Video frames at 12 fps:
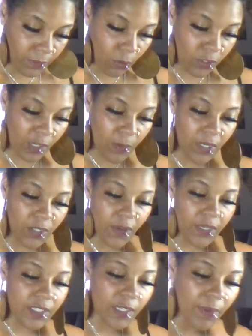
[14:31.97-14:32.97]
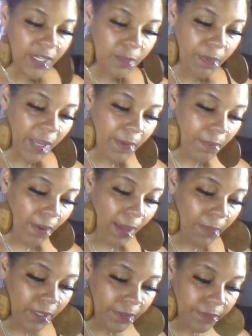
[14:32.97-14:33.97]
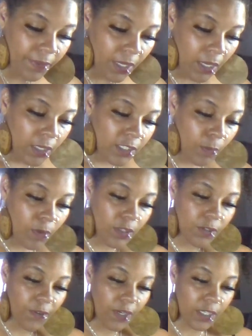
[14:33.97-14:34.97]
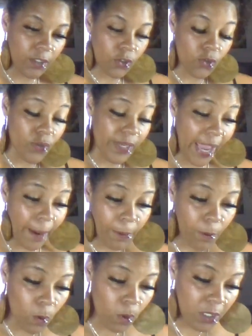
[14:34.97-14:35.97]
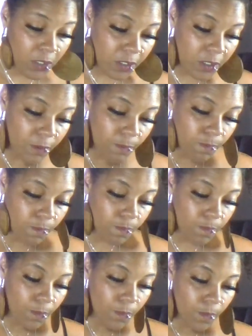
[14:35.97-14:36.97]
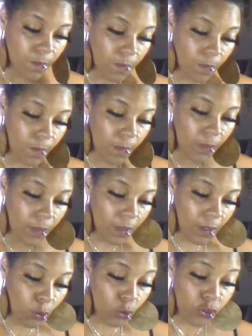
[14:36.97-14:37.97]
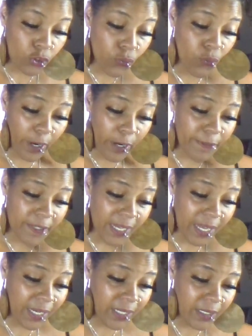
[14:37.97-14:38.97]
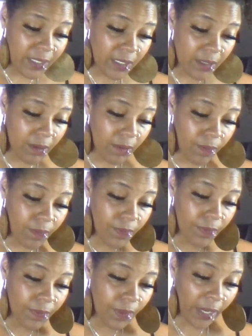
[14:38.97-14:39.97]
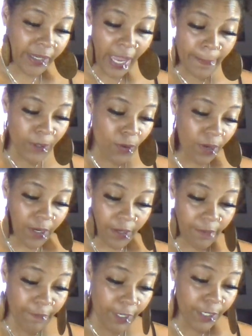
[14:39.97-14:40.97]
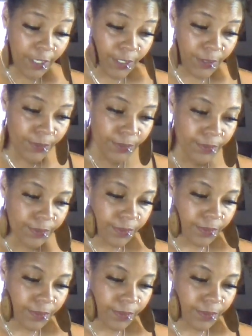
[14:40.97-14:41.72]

Or somebody's fucking somebody's baby mama. Someone who's fucking two Capricorns or two earth signs, a Capricorn and a Virgo.